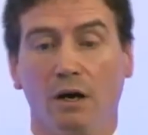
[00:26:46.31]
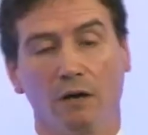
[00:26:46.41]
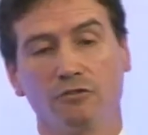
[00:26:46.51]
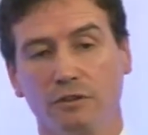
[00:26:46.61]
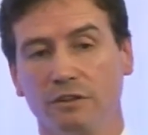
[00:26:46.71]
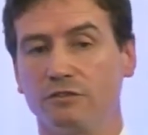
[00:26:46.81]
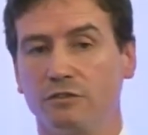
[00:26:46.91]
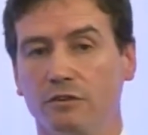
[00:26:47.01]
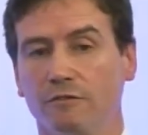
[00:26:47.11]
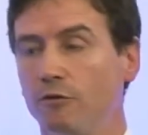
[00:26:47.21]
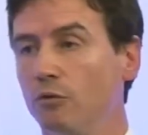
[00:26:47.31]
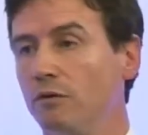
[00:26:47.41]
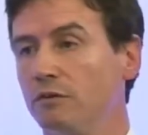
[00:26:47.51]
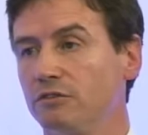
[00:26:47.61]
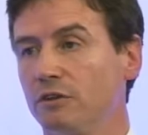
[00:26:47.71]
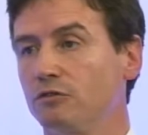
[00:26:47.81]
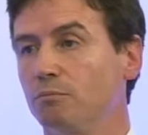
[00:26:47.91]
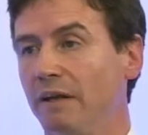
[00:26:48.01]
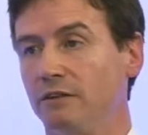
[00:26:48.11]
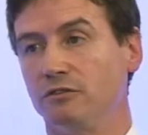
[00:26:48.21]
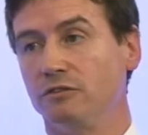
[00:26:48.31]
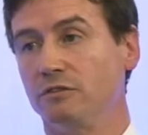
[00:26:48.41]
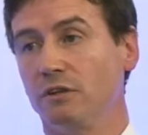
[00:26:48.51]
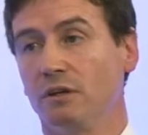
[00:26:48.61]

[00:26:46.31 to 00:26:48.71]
I've shown this to 4 sales managers.